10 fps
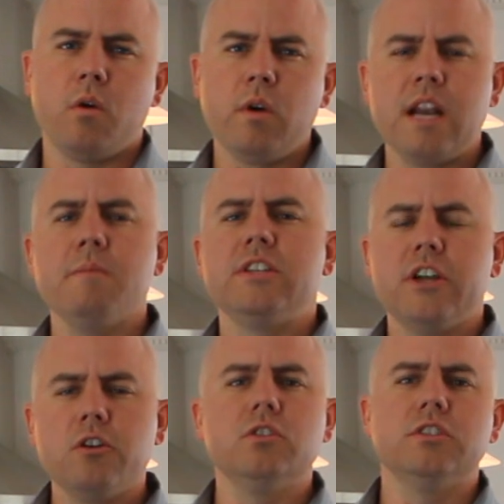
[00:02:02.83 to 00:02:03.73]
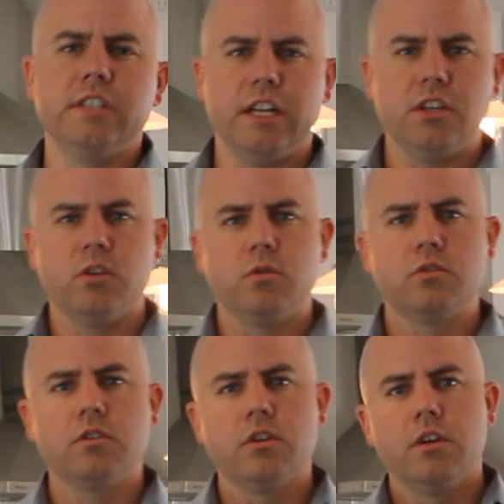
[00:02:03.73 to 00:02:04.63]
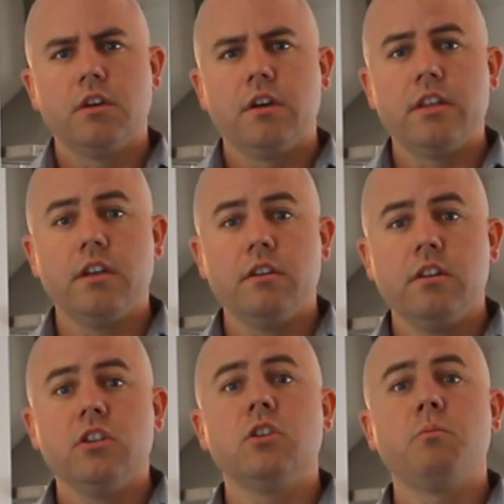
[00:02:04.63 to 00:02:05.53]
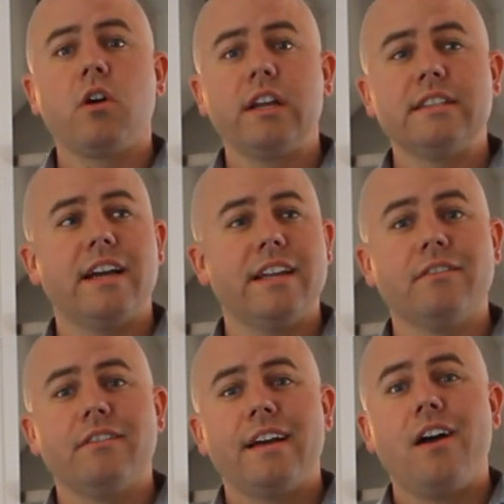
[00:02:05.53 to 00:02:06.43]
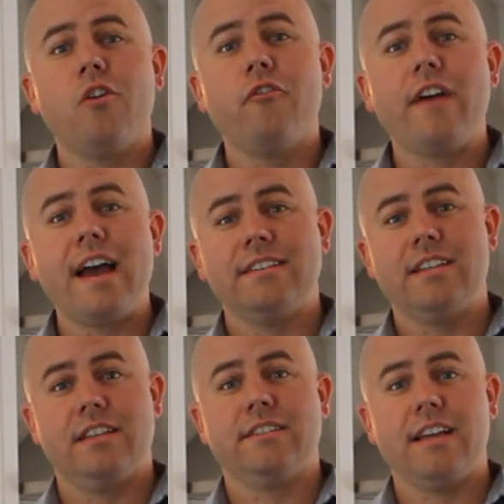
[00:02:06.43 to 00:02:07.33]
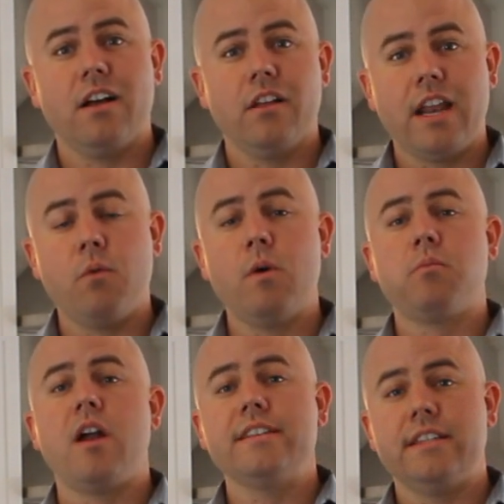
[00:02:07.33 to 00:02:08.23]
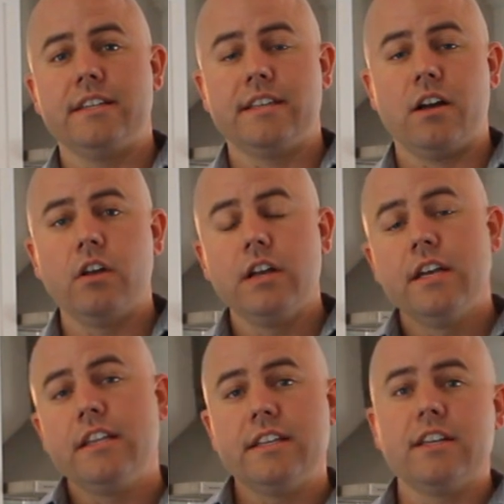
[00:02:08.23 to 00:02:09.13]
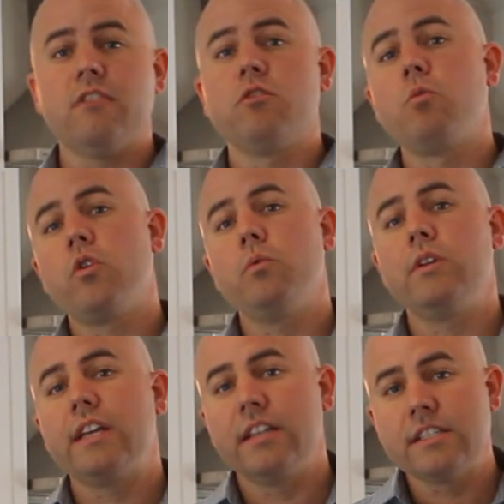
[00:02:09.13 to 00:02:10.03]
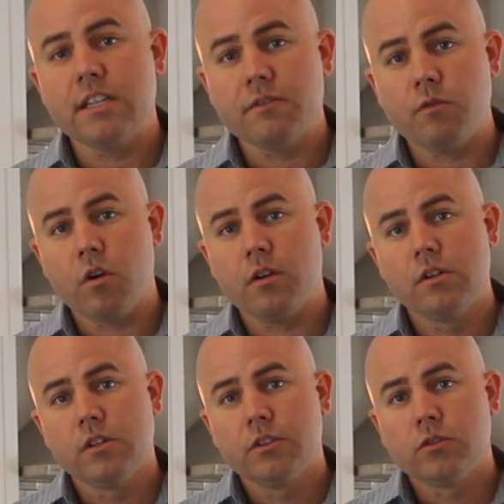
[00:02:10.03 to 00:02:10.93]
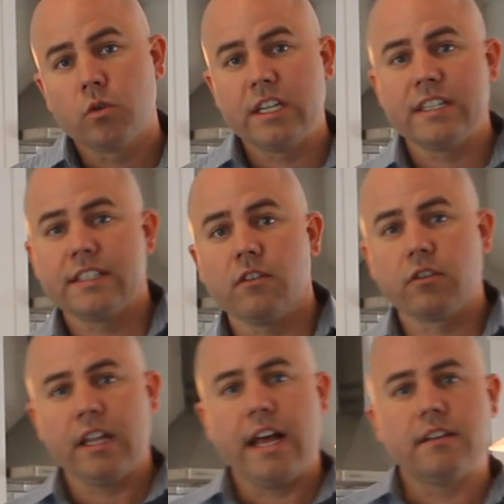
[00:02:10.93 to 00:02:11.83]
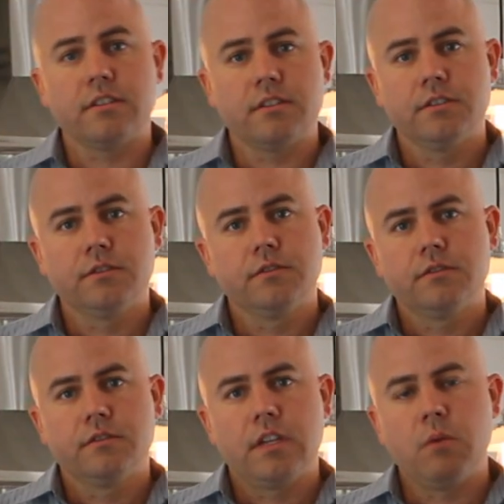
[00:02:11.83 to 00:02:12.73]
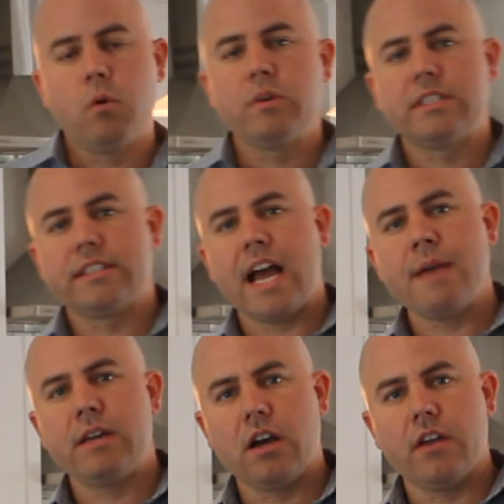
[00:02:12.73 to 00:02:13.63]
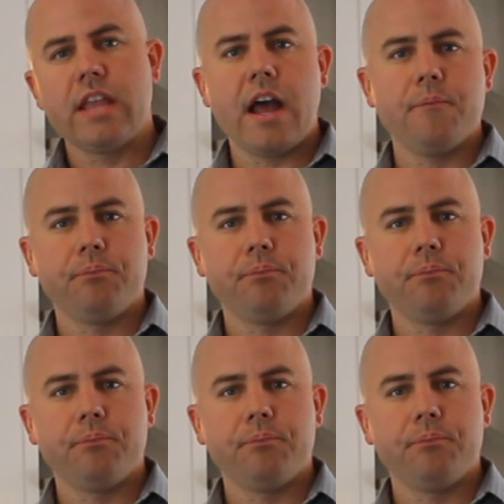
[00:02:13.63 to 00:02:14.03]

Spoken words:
What kind of materials did they use? And then the market side of how fast did it sell and at what price did it sell? Did it sell for more than what they listed it for? Or did it sell for less? And what was the timing on that?